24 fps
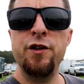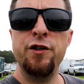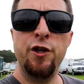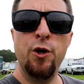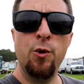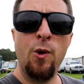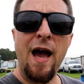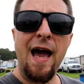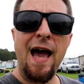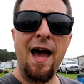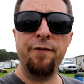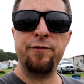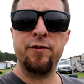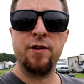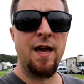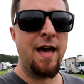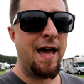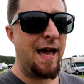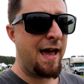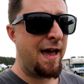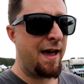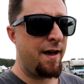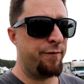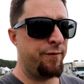You have to
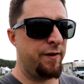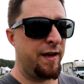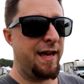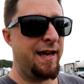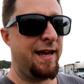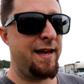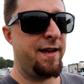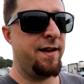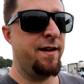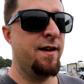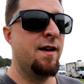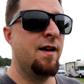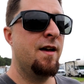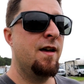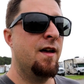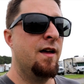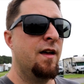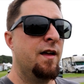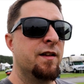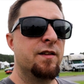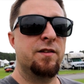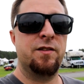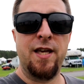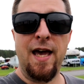have a
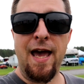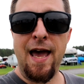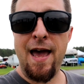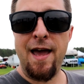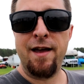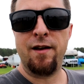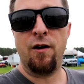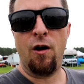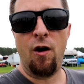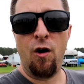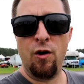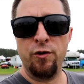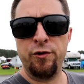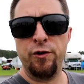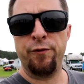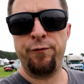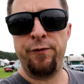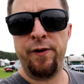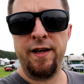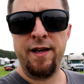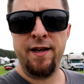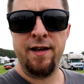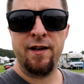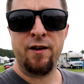tag on your
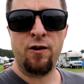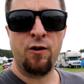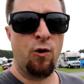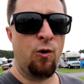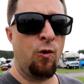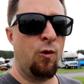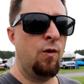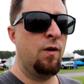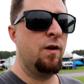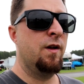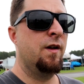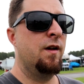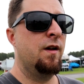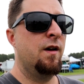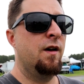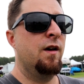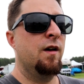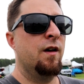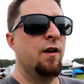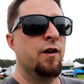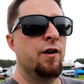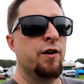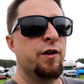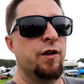vehicle
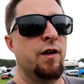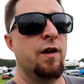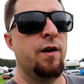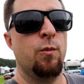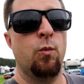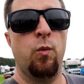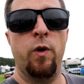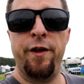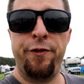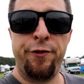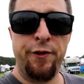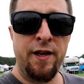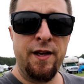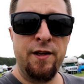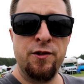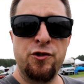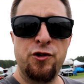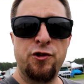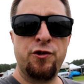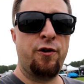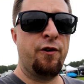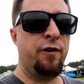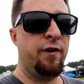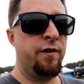with
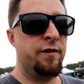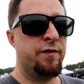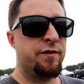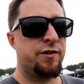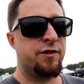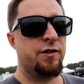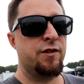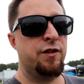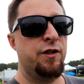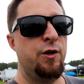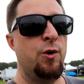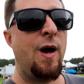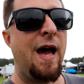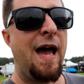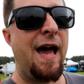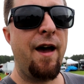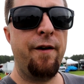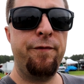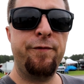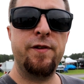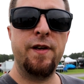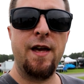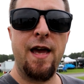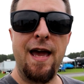insurance. You
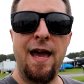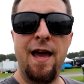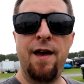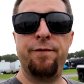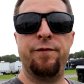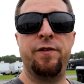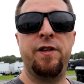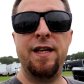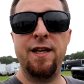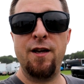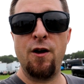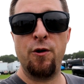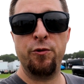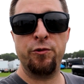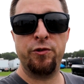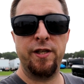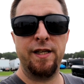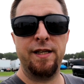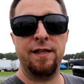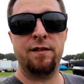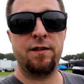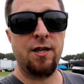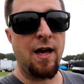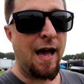have to have DOT
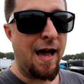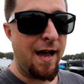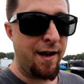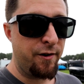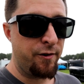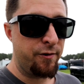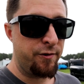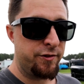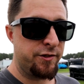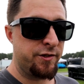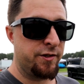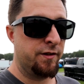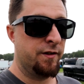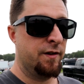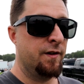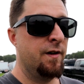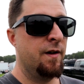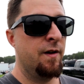tires.